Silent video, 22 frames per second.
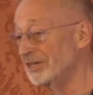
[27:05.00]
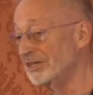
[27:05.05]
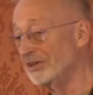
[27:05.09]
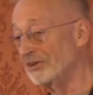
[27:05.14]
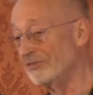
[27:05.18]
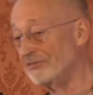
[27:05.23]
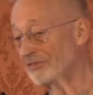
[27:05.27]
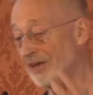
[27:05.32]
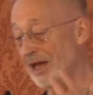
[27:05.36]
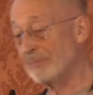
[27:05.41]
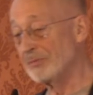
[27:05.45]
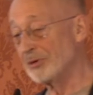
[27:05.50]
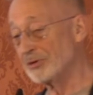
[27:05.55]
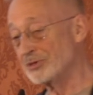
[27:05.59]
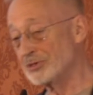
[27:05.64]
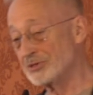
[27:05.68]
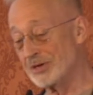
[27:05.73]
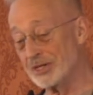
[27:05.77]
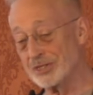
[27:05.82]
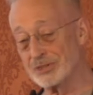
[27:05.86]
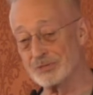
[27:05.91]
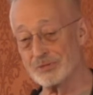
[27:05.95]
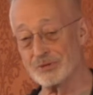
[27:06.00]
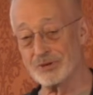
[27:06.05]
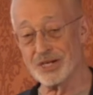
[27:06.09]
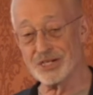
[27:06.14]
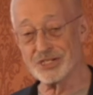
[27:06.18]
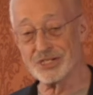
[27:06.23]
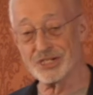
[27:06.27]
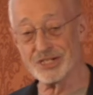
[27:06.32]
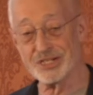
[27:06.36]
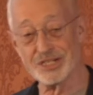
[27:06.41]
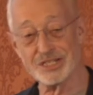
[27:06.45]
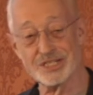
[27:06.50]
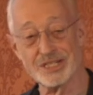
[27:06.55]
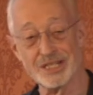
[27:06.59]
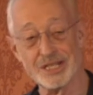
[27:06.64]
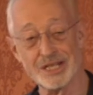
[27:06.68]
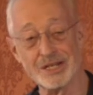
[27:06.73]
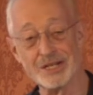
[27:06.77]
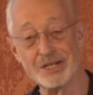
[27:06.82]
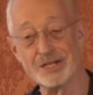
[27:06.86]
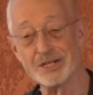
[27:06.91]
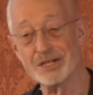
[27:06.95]
Evapotranspiration is
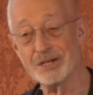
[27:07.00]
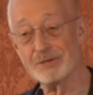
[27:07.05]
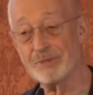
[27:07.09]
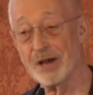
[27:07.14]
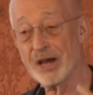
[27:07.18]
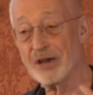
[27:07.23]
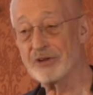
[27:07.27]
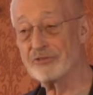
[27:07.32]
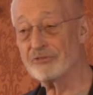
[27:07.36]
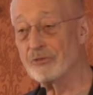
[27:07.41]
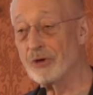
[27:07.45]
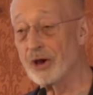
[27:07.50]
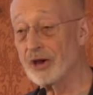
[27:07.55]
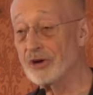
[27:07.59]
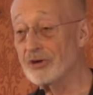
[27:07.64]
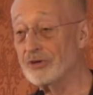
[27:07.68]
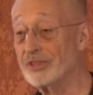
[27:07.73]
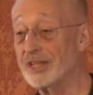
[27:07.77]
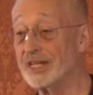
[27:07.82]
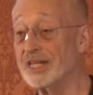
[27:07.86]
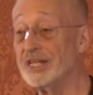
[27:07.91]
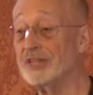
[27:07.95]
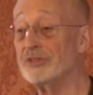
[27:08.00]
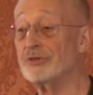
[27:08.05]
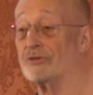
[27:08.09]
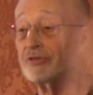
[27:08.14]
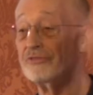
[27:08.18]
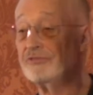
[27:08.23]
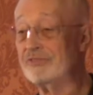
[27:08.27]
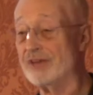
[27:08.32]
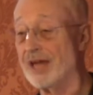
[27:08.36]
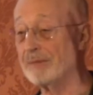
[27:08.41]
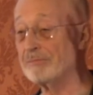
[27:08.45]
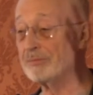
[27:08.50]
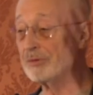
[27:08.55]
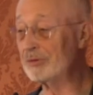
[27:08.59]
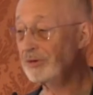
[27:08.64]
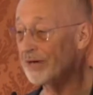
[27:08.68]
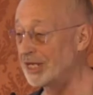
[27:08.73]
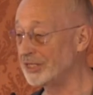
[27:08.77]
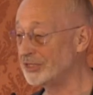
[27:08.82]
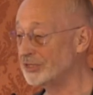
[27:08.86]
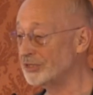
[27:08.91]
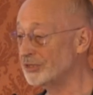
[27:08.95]
the amount of water that either
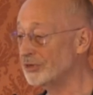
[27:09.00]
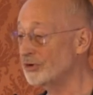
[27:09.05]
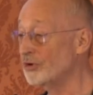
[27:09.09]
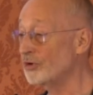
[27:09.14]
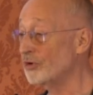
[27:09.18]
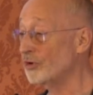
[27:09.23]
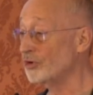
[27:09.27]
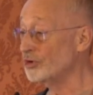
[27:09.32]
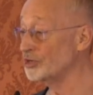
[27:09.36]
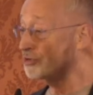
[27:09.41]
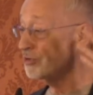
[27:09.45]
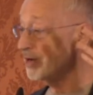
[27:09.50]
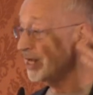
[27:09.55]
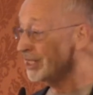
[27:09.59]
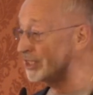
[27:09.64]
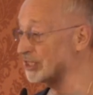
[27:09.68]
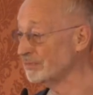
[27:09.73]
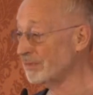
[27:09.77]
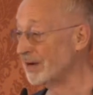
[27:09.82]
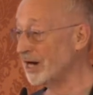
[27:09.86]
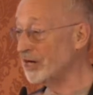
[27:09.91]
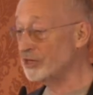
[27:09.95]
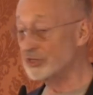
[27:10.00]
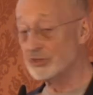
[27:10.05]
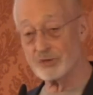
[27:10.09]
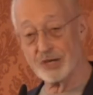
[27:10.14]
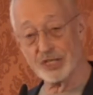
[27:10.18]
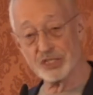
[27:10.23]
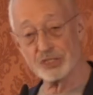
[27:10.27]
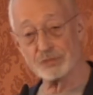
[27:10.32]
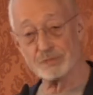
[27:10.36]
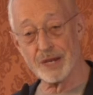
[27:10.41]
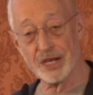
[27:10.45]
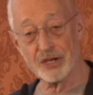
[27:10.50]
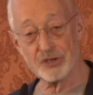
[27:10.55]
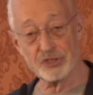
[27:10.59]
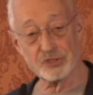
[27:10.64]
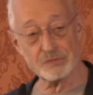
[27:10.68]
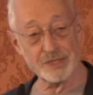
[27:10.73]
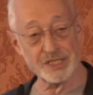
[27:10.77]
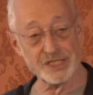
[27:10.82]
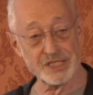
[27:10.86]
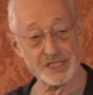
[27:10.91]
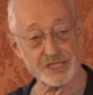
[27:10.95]
evaporates or transpires.
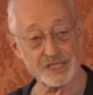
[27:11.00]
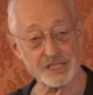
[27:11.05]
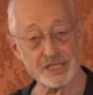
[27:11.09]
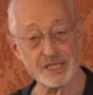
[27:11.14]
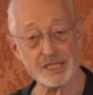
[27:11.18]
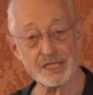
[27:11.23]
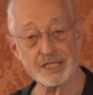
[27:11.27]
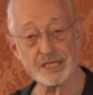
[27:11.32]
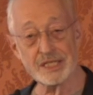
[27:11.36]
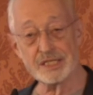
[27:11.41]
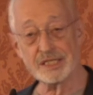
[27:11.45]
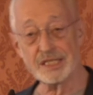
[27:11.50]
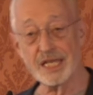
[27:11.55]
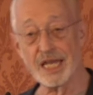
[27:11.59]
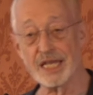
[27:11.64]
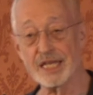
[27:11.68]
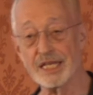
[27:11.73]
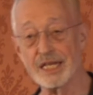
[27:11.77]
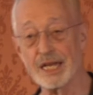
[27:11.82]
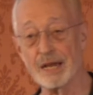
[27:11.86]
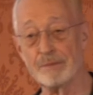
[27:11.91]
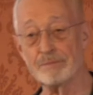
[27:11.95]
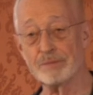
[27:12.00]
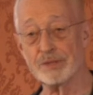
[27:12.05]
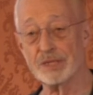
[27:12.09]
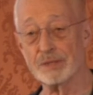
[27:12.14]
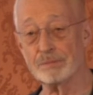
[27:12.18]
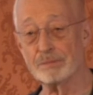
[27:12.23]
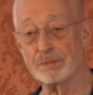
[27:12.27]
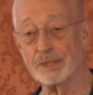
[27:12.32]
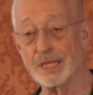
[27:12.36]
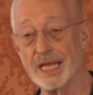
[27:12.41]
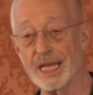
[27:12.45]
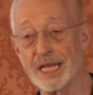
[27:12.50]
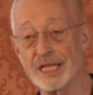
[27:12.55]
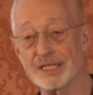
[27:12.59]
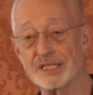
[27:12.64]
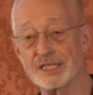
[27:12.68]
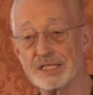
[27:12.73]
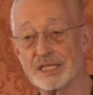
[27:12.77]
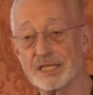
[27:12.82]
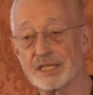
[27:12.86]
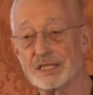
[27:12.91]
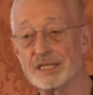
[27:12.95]
Transpires means it's taken up in the
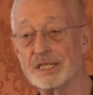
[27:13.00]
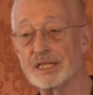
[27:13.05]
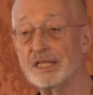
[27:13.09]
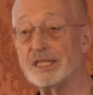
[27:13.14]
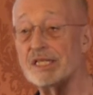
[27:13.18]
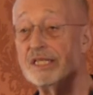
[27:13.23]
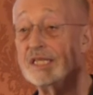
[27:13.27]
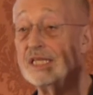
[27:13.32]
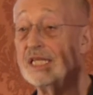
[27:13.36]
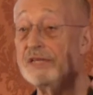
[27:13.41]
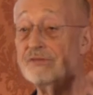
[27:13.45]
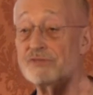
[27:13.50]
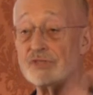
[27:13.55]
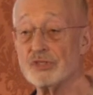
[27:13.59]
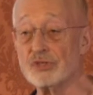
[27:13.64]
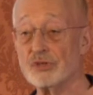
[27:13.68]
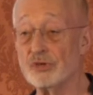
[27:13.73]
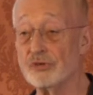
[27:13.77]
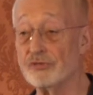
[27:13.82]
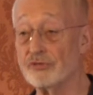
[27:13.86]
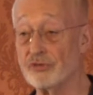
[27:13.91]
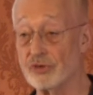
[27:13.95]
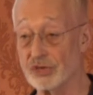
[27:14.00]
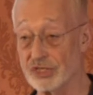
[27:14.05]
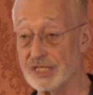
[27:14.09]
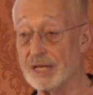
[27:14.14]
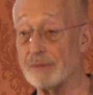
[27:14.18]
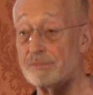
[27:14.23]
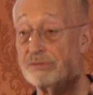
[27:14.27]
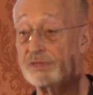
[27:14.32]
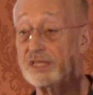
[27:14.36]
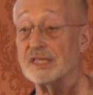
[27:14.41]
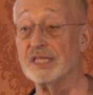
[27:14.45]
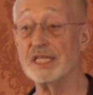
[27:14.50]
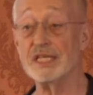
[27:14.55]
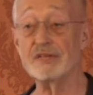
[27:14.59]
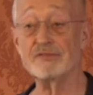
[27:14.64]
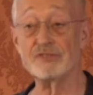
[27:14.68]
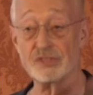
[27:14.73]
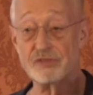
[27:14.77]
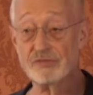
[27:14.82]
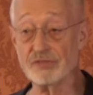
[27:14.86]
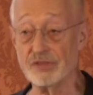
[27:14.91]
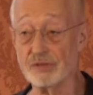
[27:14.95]
plants and leaves through, for example, the
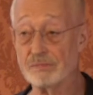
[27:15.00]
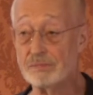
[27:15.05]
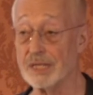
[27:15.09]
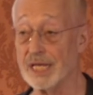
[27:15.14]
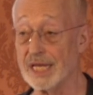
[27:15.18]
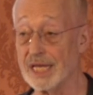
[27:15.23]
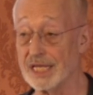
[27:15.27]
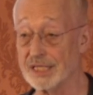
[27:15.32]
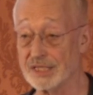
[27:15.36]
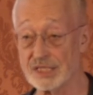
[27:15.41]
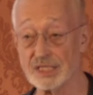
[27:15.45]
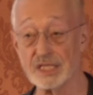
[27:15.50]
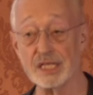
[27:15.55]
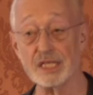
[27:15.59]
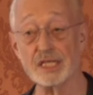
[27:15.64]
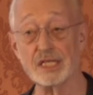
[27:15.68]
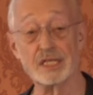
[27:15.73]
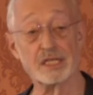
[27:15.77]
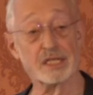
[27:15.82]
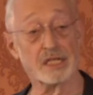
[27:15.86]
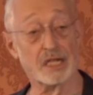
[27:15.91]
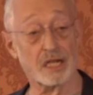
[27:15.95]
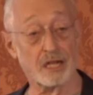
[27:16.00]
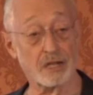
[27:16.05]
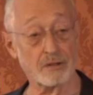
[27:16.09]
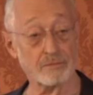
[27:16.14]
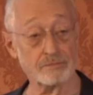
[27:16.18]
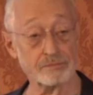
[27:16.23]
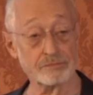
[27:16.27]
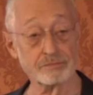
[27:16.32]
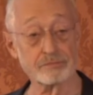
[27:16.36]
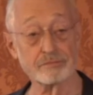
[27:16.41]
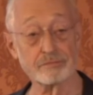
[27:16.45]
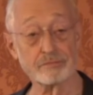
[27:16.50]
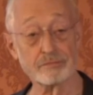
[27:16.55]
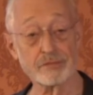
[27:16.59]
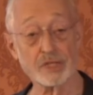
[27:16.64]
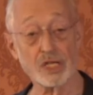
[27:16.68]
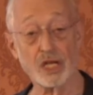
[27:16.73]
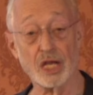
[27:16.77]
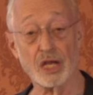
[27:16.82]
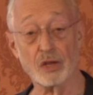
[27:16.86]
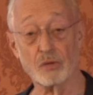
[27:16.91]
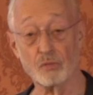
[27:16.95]
leaves of the plants,
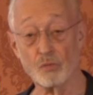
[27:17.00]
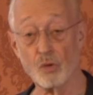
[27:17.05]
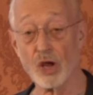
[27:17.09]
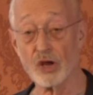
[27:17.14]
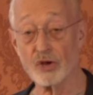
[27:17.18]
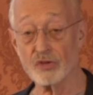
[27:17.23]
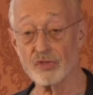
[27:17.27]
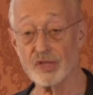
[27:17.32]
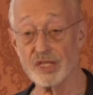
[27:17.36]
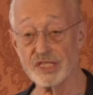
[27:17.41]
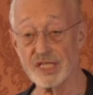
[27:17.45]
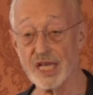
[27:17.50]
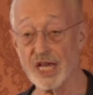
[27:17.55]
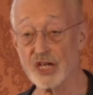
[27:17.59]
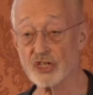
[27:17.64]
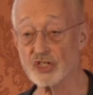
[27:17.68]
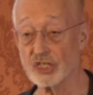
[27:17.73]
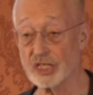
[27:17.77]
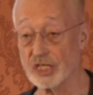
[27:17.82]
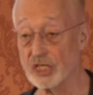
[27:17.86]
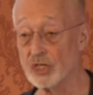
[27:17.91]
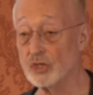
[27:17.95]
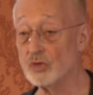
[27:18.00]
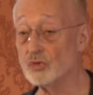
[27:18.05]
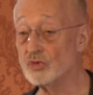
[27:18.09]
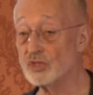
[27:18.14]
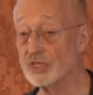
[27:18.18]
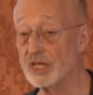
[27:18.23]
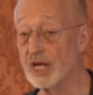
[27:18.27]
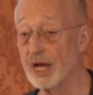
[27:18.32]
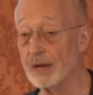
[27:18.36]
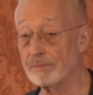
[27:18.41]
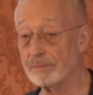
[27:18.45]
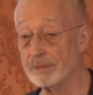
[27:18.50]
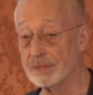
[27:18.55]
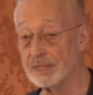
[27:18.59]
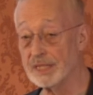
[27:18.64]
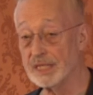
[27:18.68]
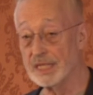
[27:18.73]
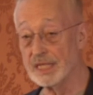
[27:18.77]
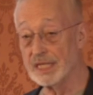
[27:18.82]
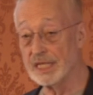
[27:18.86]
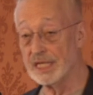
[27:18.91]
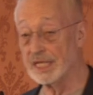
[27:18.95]
water that's actually used up
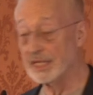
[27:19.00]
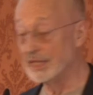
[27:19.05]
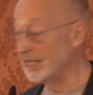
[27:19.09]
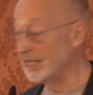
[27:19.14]
in